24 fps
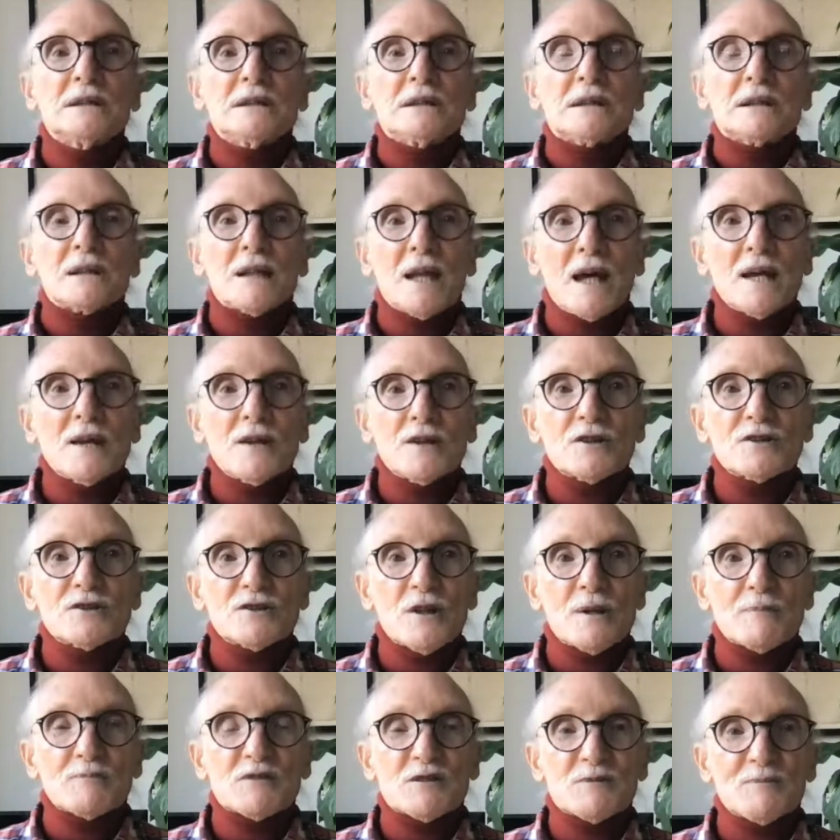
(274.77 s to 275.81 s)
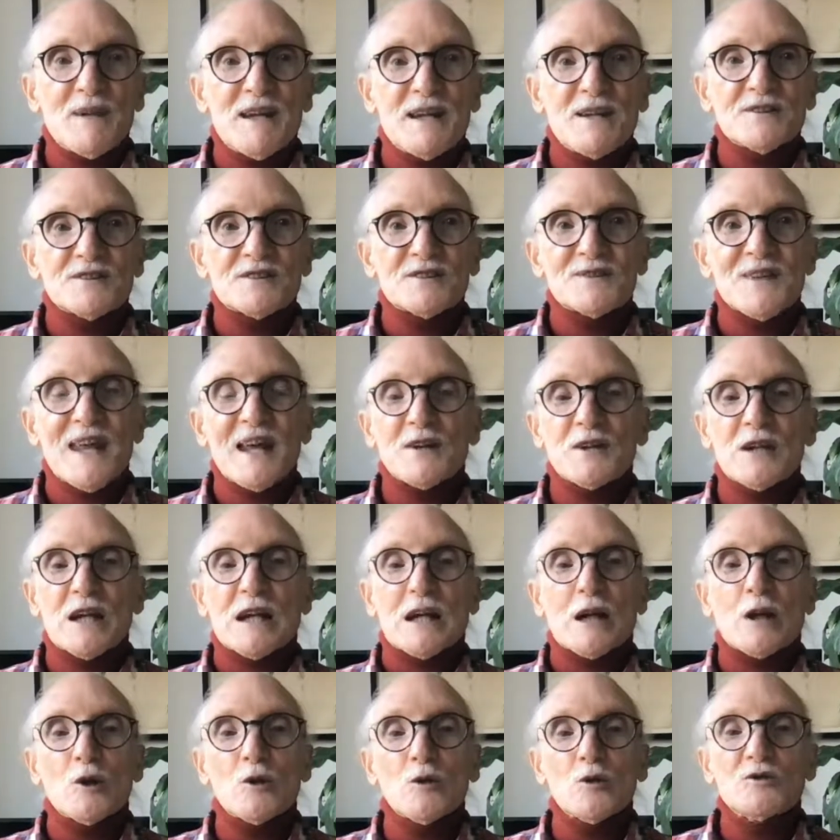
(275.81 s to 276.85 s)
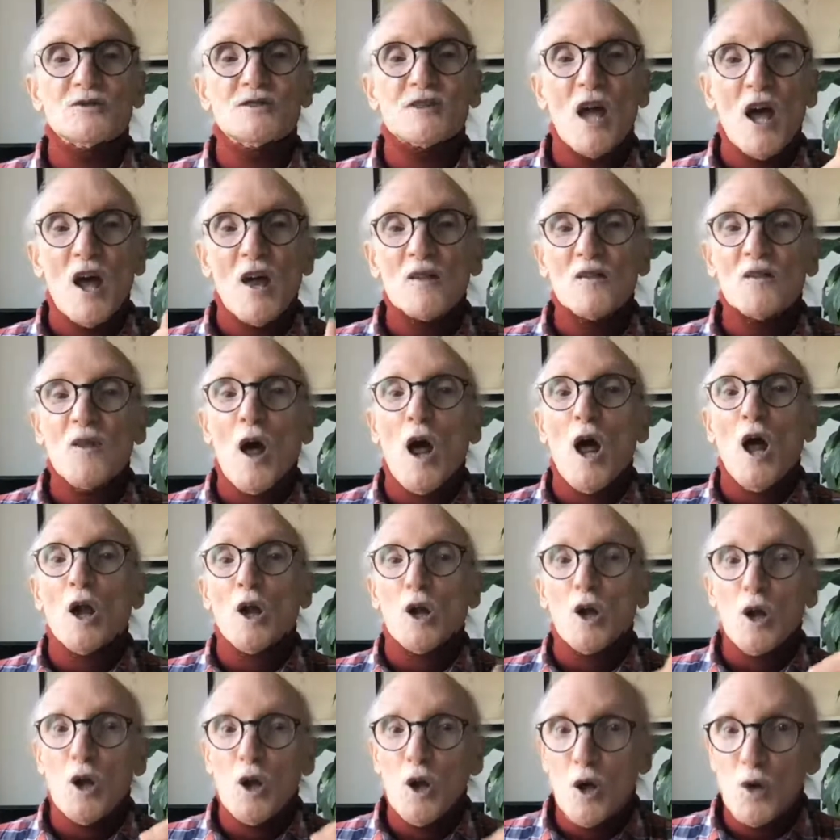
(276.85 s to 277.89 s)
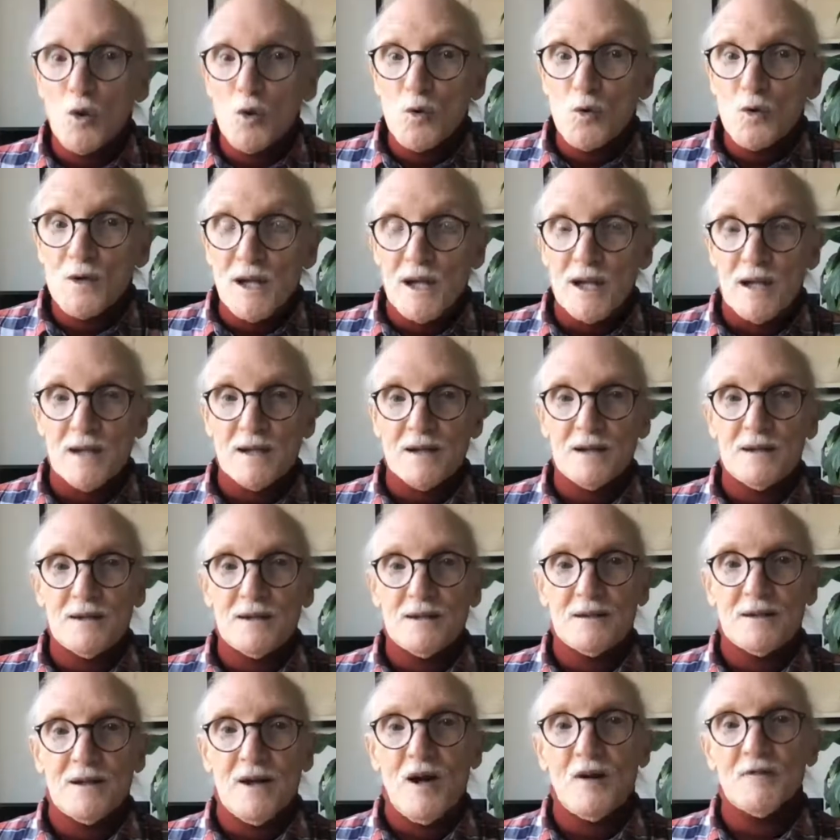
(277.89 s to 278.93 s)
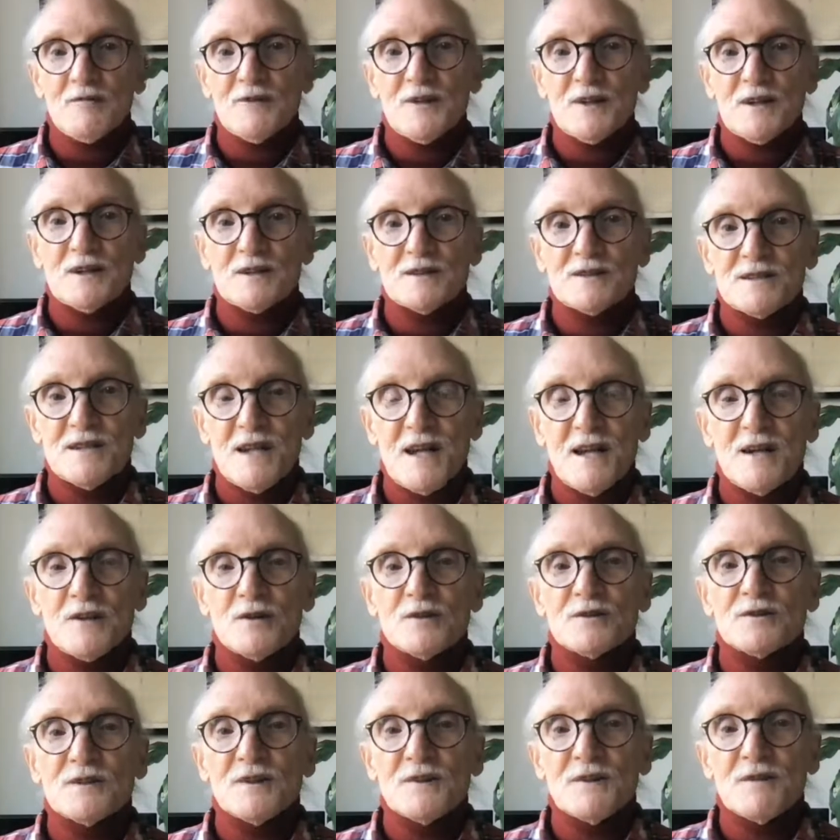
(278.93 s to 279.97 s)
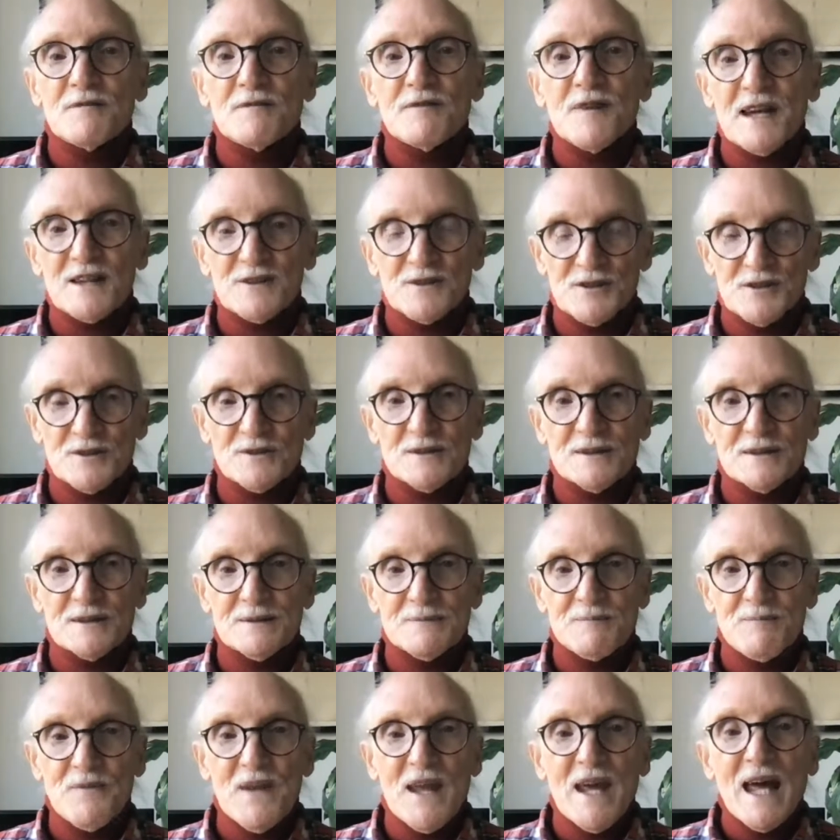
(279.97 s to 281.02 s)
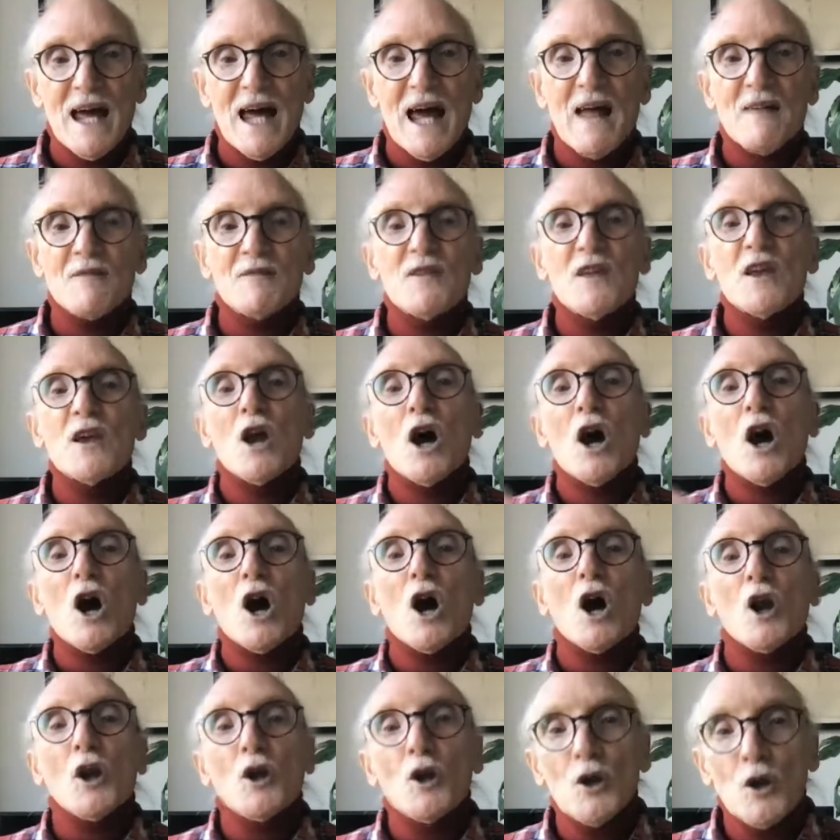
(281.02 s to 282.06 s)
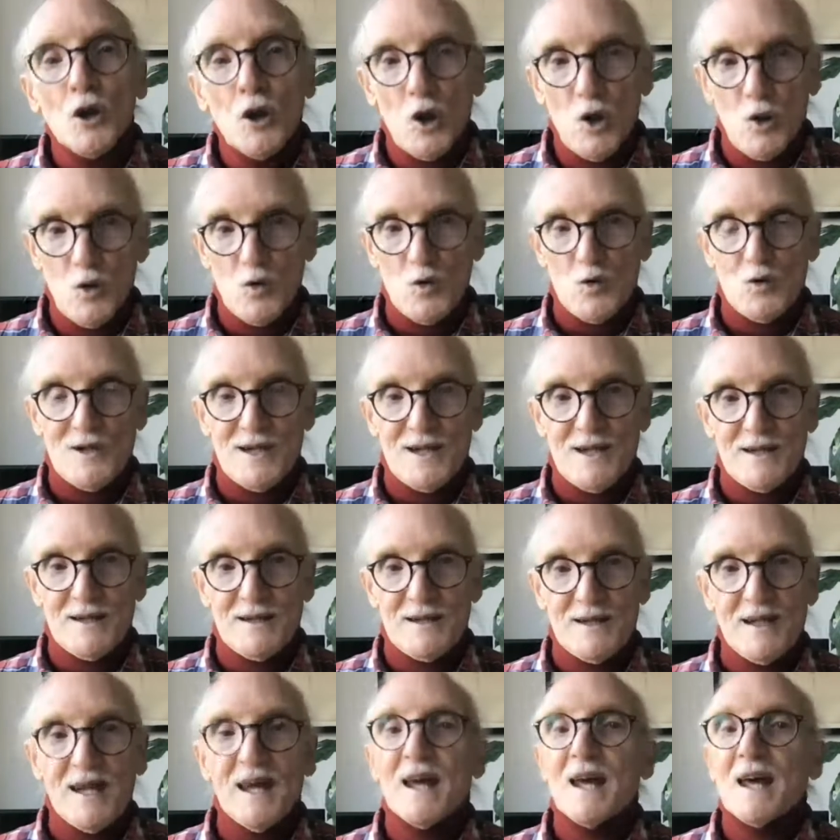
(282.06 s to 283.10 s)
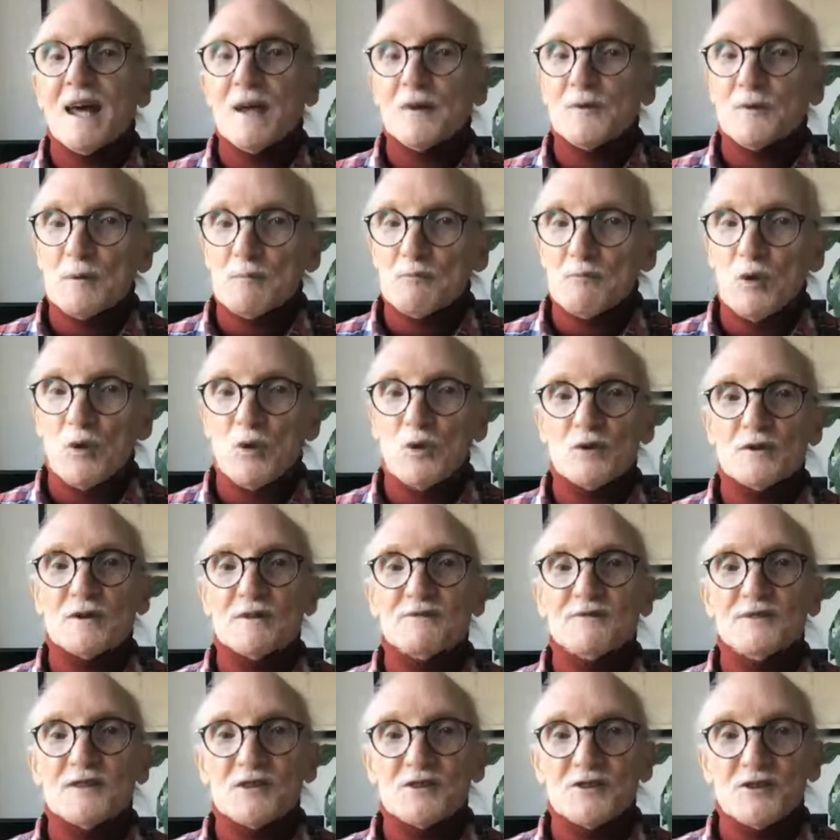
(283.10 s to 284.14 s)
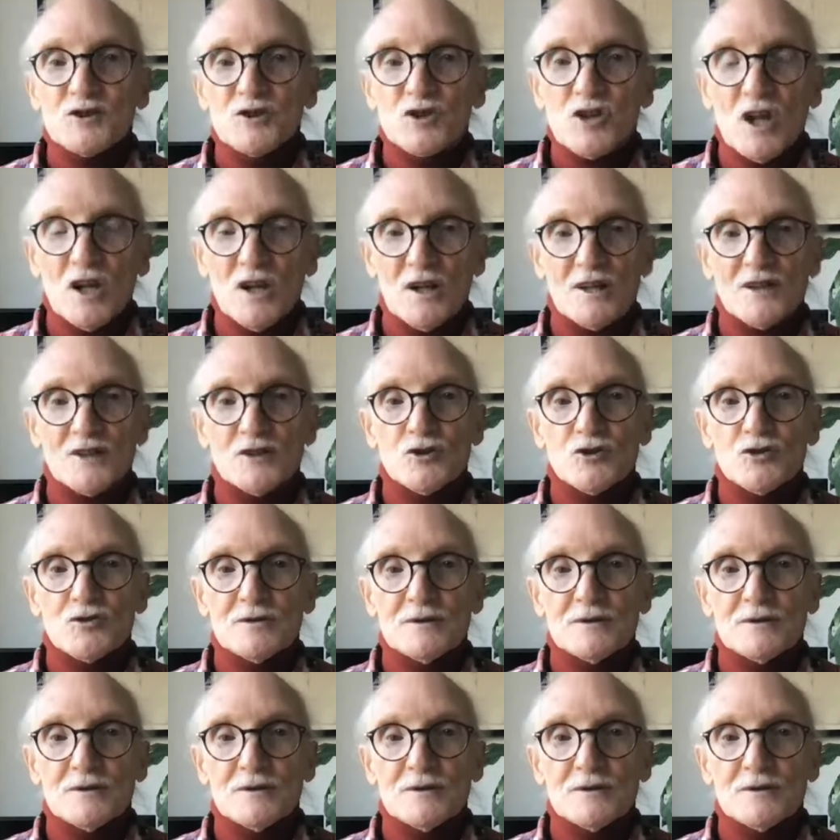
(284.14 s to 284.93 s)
Liner terms means that includes the loading of the container to the vessel and the unloading at the port of discharge.